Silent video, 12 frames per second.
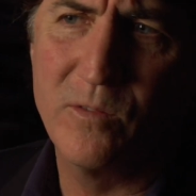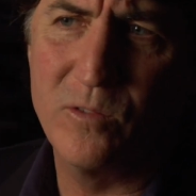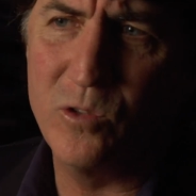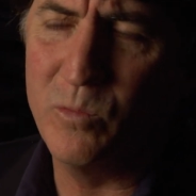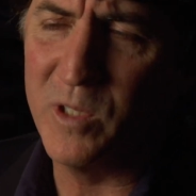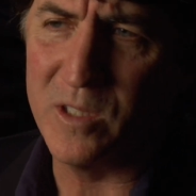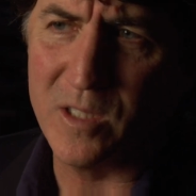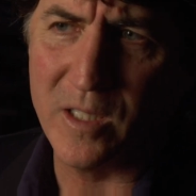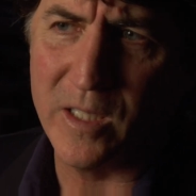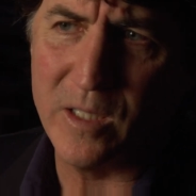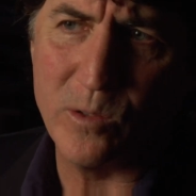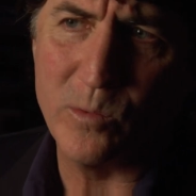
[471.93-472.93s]
2 months
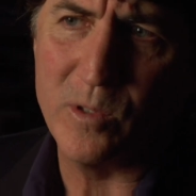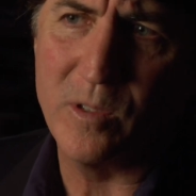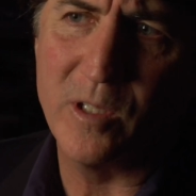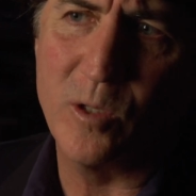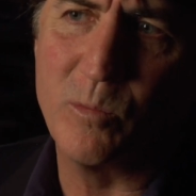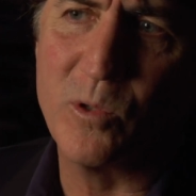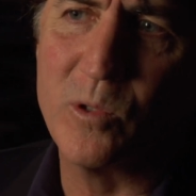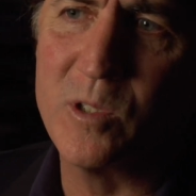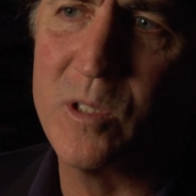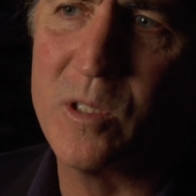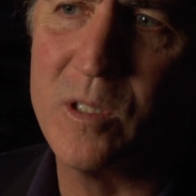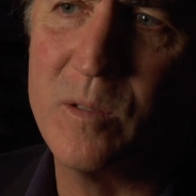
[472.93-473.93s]
later when Leonard
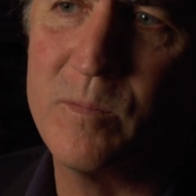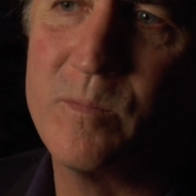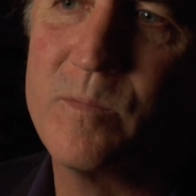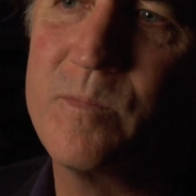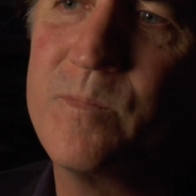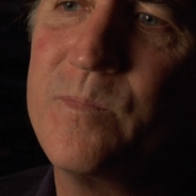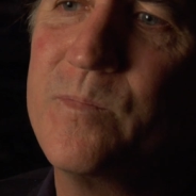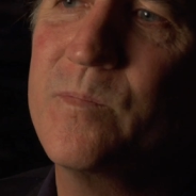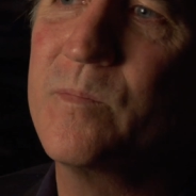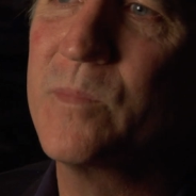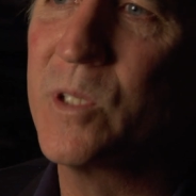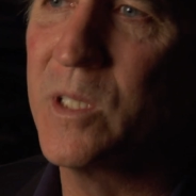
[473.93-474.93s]
Bernstein
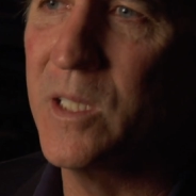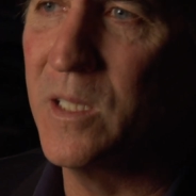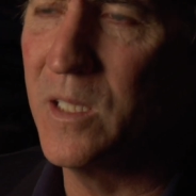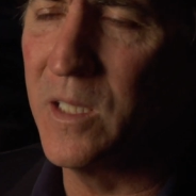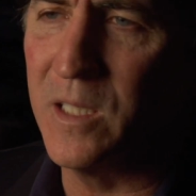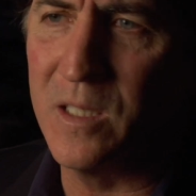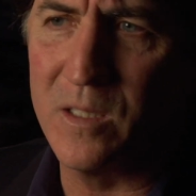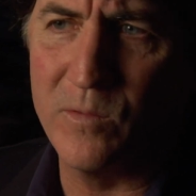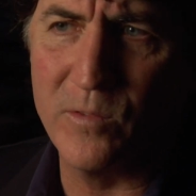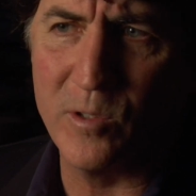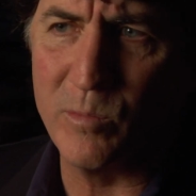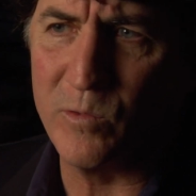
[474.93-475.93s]
played the Ninth
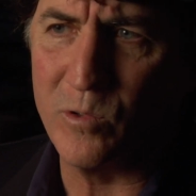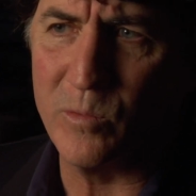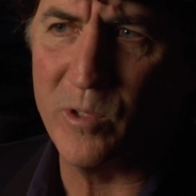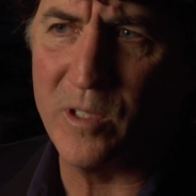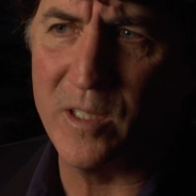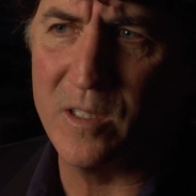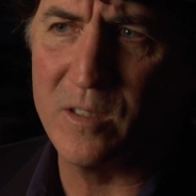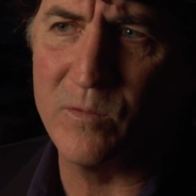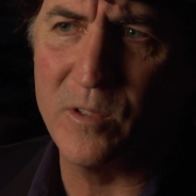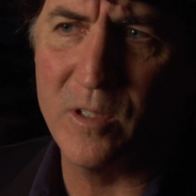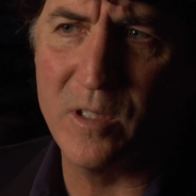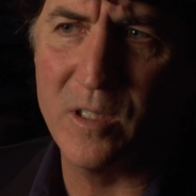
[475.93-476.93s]
Symphony, performed the Ninth
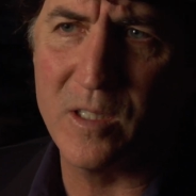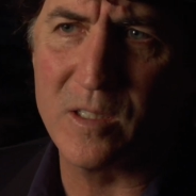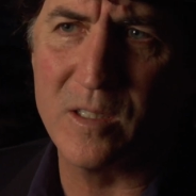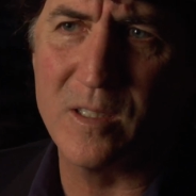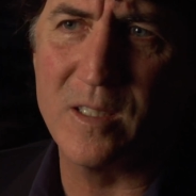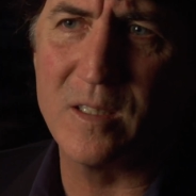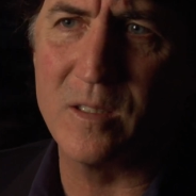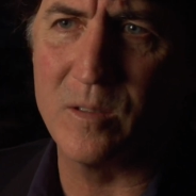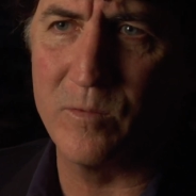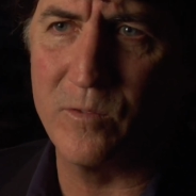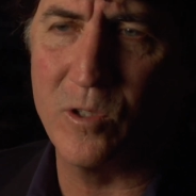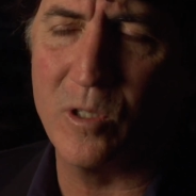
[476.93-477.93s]
Symphony, conducted it at
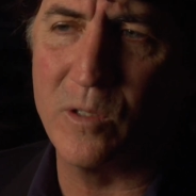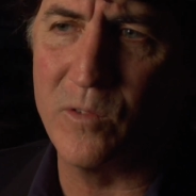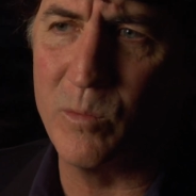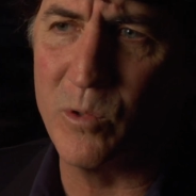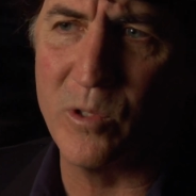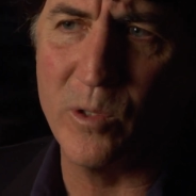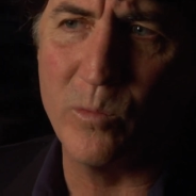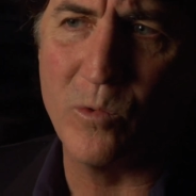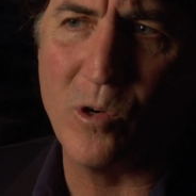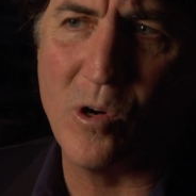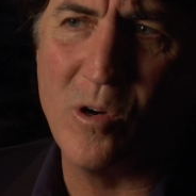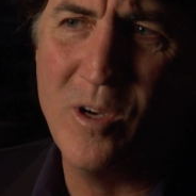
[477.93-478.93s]
the fall of the Berlin
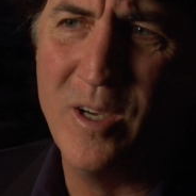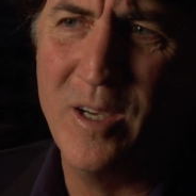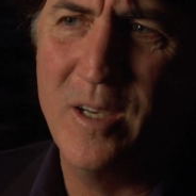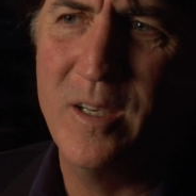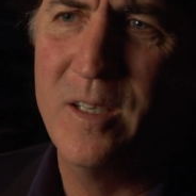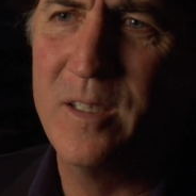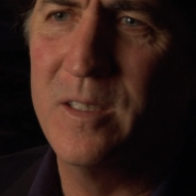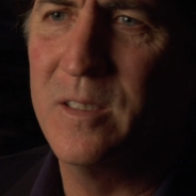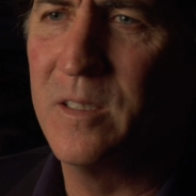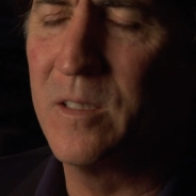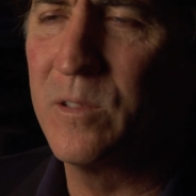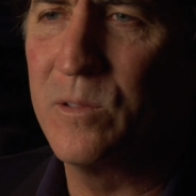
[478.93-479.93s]
Wall,
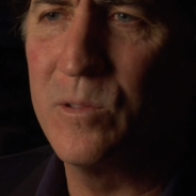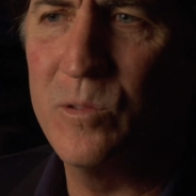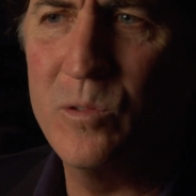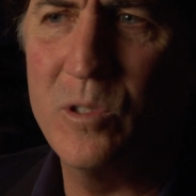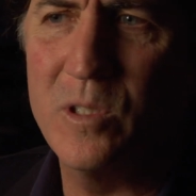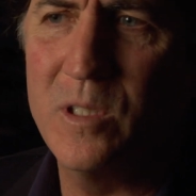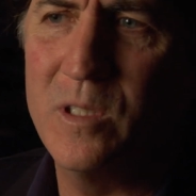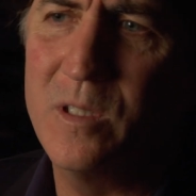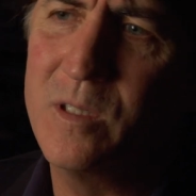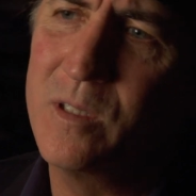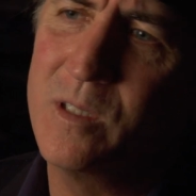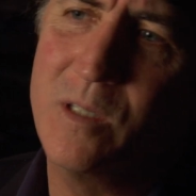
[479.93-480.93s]
included
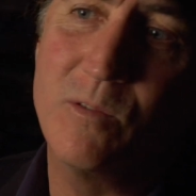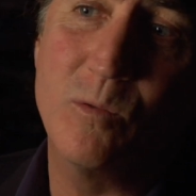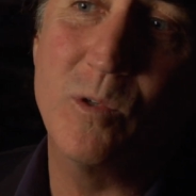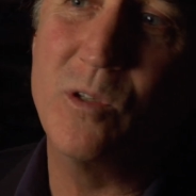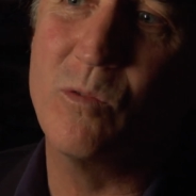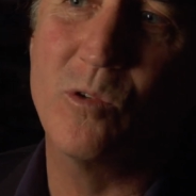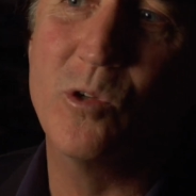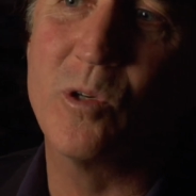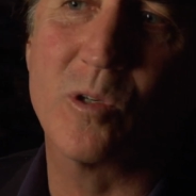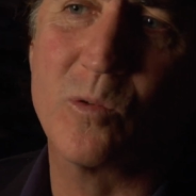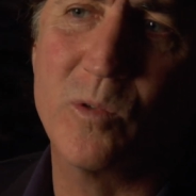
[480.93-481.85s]
in everywhere you look,